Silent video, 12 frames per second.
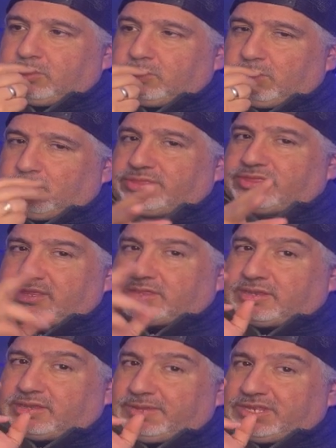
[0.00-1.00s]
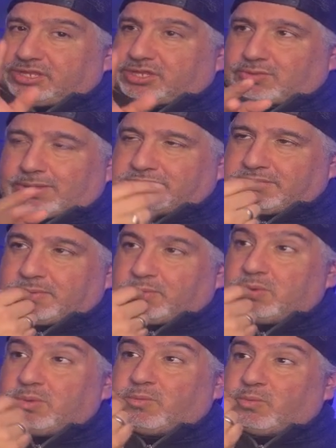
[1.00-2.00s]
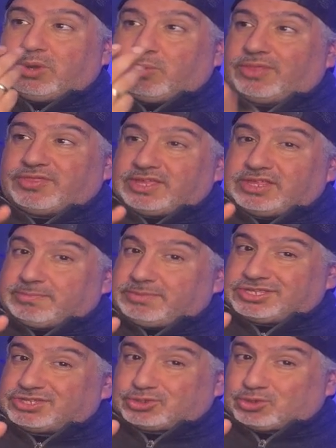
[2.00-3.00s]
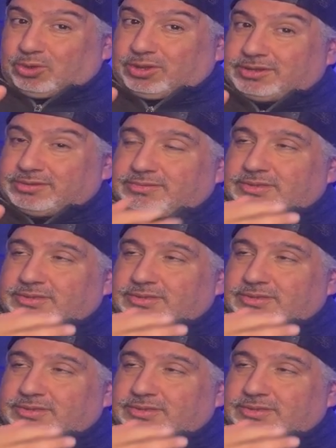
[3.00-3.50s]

we want things to be disruptive, but we wouldn't want things to be destroyed.